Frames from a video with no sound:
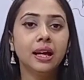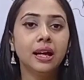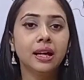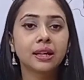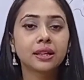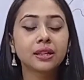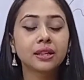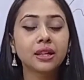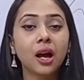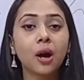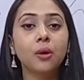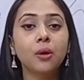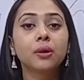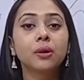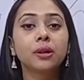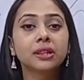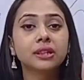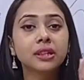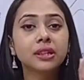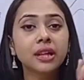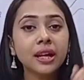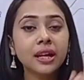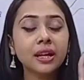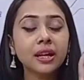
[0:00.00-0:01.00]
Now,
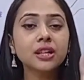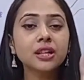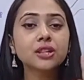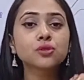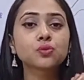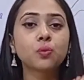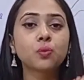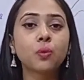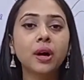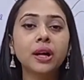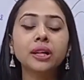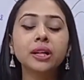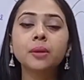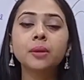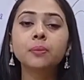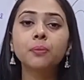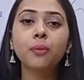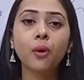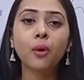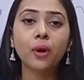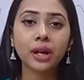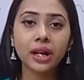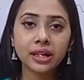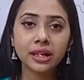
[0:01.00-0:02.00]
there is one
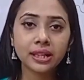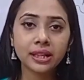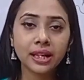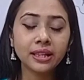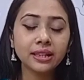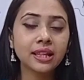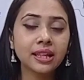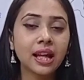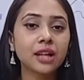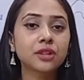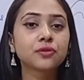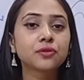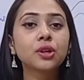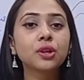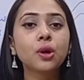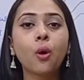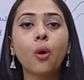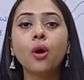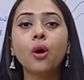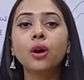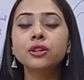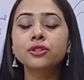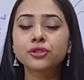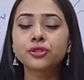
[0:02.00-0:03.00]
important thing that we
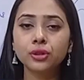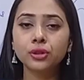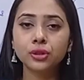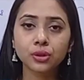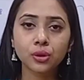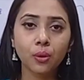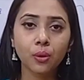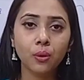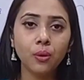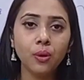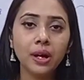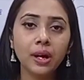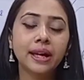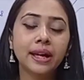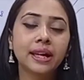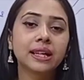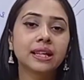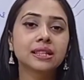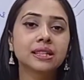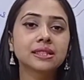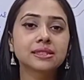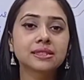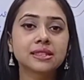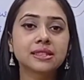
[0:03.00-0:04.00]
all should know
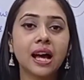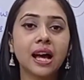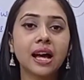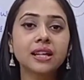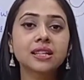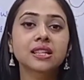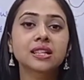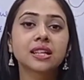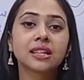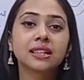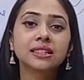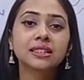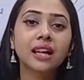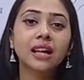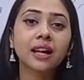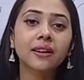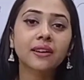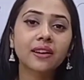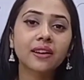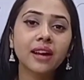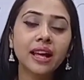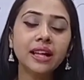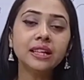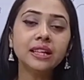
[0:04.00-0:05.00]
is that the
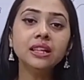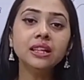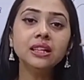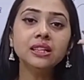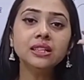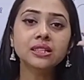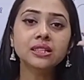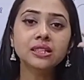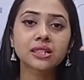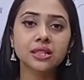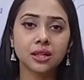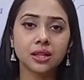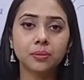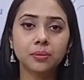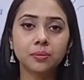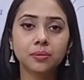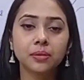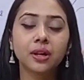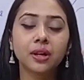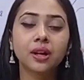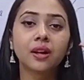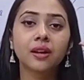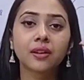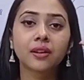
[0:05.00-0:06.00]
renal term,
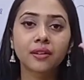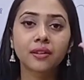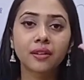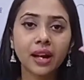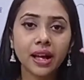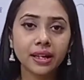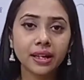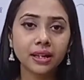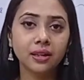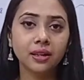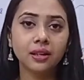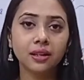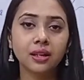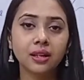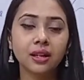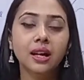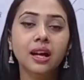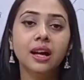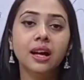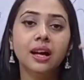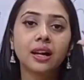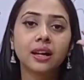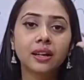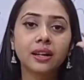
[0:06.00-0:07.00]
renal
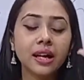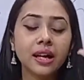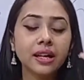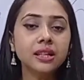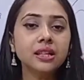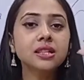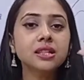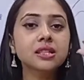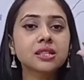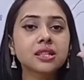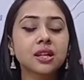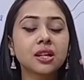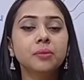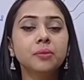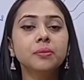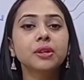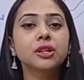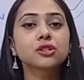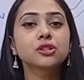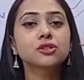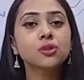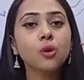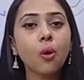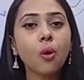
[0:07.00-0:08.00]
term
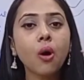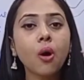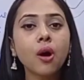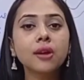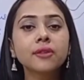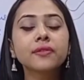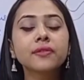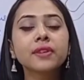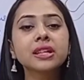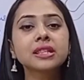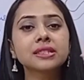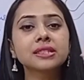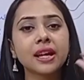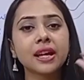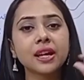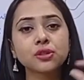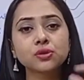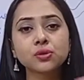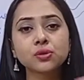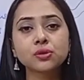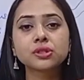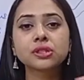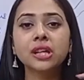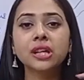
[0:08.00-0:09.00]
is always
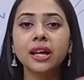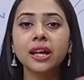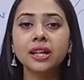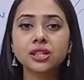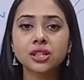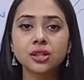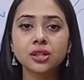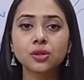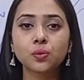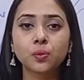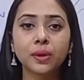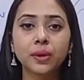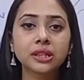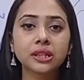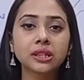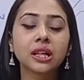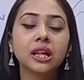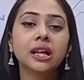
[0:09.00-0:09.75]
associated with